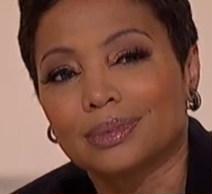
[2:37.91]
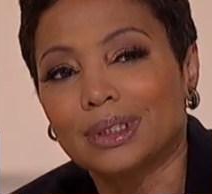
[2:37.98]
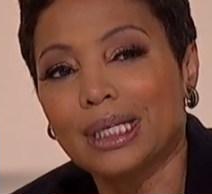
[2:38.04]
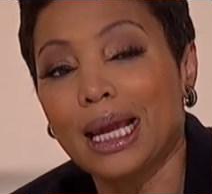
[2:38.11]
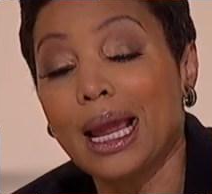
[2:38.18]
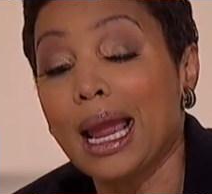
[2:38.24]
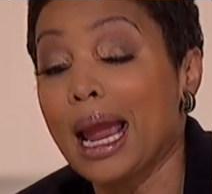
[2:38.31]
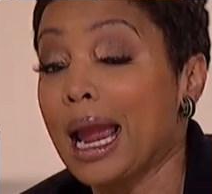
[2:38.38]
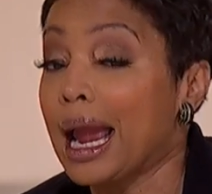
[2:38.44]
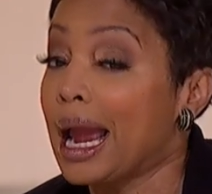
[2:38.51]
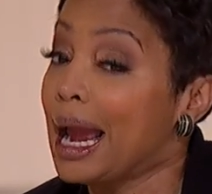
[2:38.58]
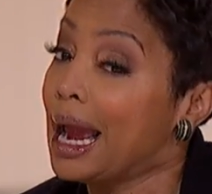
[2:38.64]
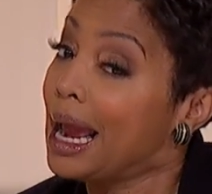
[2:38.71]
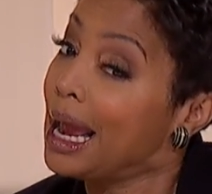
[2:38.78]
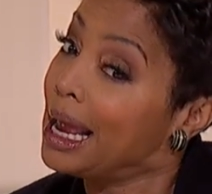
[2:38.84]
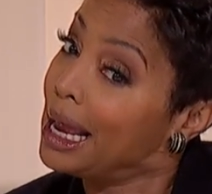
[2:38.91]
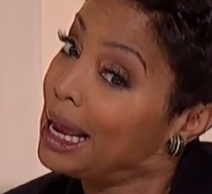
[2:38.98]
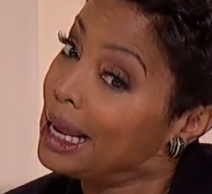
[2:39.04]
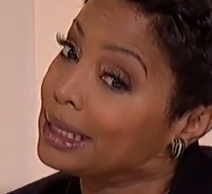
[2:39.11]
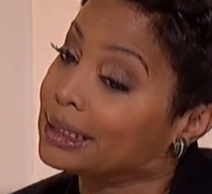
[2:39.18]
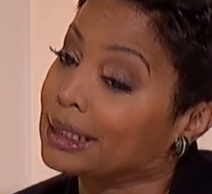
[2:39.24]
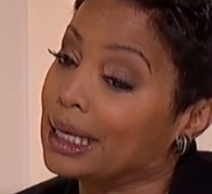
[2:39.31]

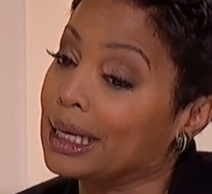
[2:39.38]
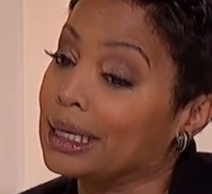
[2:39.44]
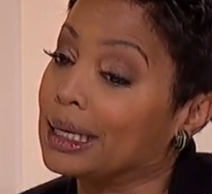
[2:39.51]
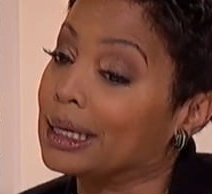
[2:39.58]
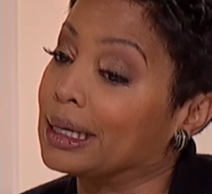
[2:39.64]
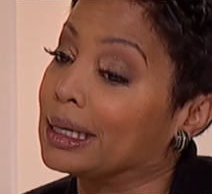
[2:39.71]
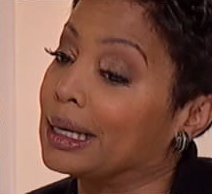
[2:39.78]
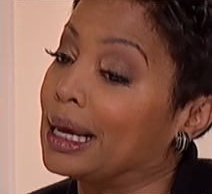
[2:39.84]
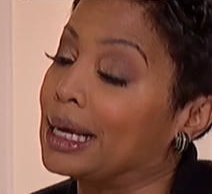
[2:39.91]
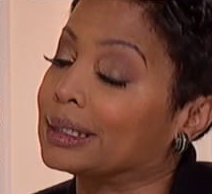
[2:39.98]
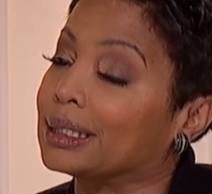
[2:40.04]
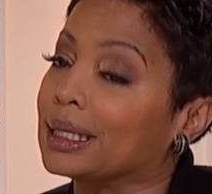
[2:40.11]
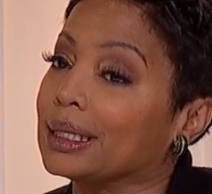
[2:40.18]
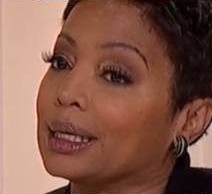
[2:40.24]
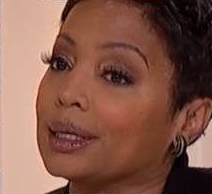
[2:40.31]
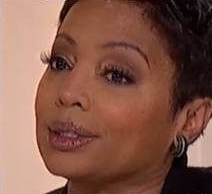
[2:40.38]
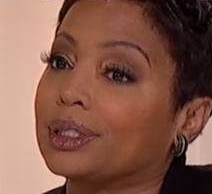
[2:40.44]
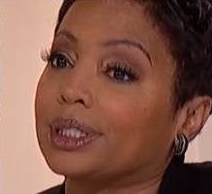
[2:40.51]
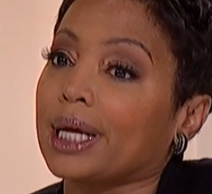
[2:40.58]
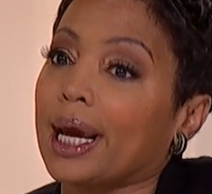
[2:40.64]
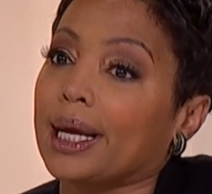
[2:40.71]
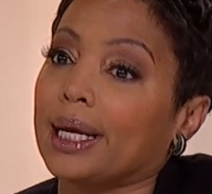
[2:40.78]
Yes. And, and that's a little
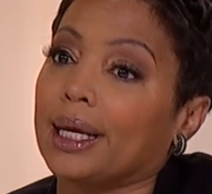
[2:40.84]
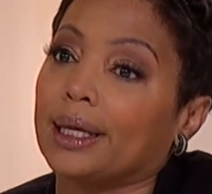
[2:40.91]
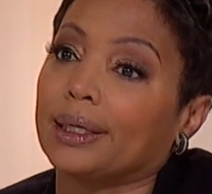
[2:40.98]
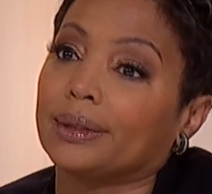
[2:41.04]
shady.